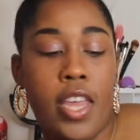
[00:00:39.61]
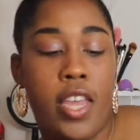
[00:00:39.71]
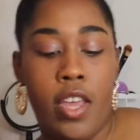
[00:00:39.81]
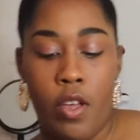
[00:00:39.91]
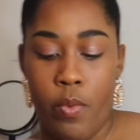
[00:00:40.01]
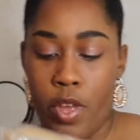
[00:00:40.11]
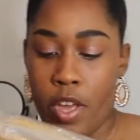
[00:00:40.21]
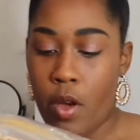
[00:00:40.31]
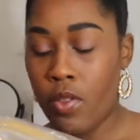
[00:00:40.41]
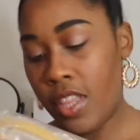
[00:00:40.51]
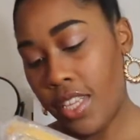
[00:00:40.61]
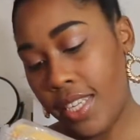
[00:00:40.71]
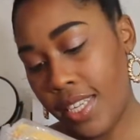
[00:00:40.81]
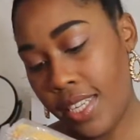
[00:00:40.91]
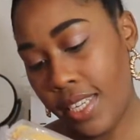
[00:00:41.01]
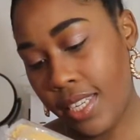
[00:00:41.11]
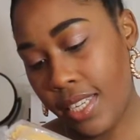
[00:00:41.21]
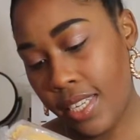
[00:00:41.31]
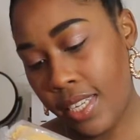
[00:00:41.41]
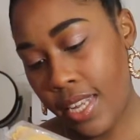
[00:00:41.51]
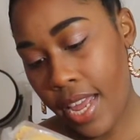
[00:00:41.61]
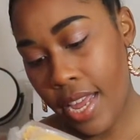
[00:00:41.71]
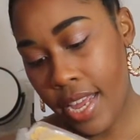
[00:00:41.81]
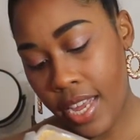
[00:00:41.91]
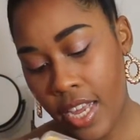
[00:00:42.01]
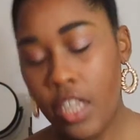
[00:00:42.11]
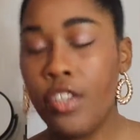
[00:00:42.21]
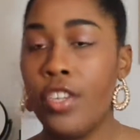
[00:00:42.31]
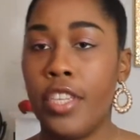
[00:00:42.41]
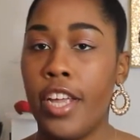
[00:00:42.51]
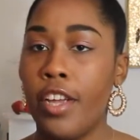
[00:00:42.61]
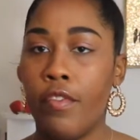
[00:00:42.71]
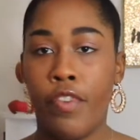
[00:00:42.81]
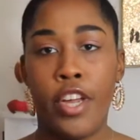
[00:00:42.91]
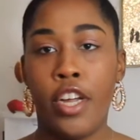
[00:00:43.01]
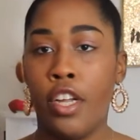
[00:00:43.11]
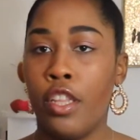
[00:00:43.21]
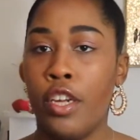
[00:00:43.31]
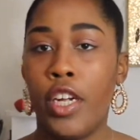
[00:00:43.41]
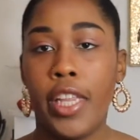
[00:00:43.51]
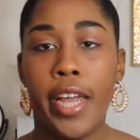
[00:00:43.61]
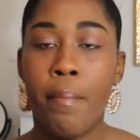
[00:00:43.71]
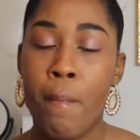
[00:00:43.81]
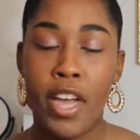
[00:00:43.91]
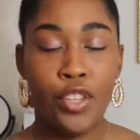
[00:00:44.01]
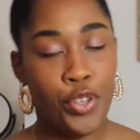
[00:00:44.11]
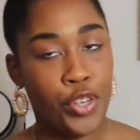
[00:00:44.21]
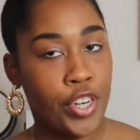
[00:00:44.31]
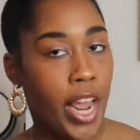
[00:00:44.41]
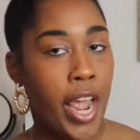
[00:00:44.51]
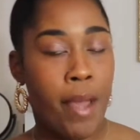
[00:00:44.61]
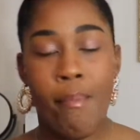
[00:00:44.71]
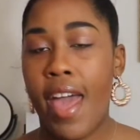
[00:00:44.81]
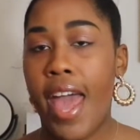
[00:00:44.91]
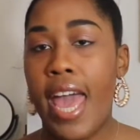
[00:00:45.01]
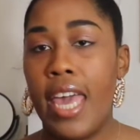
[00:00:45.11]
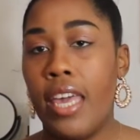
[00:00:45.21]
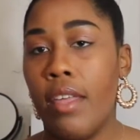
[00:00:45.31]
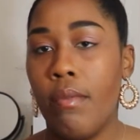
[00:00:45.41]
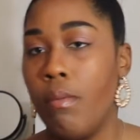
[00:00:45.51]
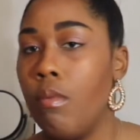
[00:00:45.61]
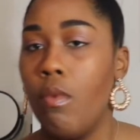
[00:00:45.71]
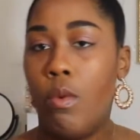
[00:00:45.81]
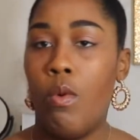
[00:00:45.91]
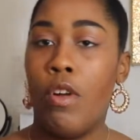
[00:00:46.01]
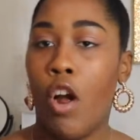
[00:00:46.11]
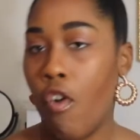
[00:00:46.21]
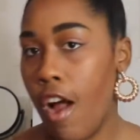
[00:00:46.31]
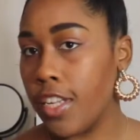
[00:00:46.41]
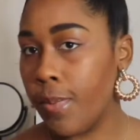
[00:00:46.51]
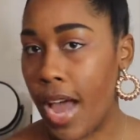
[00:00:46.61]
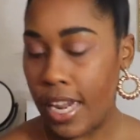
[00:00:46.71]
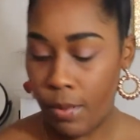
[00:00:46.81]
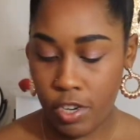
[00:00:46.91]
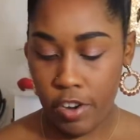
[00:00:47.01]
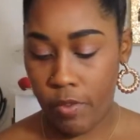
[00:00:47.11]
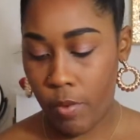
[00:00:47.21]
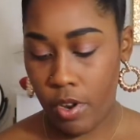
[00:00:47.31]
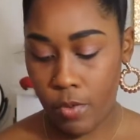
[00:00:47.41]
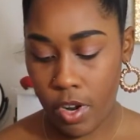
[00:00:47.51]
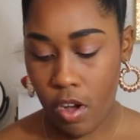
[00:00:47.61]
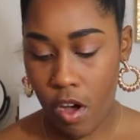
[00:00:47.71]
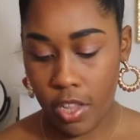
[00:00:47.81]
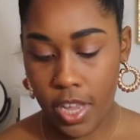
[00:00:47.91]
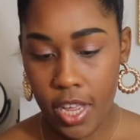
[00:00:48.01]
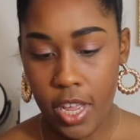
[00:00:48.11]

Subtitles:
Here we go. This is just like a regular like mustard handbag or crossbody, whichever one you want to call it.